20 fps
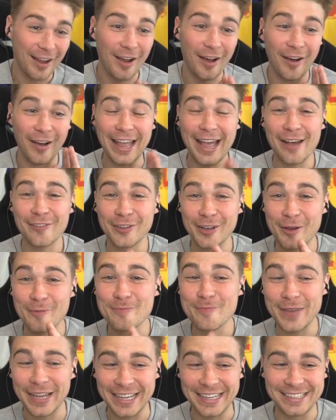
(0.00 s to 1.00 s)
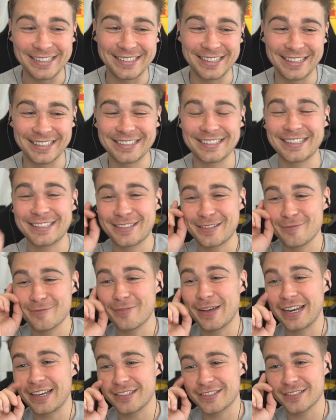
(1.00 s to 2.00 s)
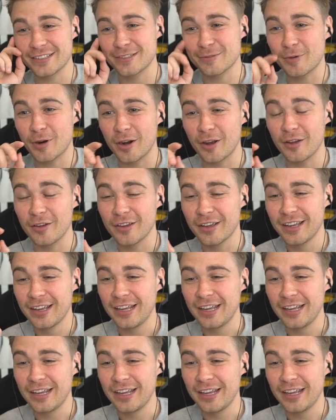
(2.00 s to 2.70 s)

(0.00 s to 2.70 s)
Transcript: I have an amazing assistant manager tomorrow.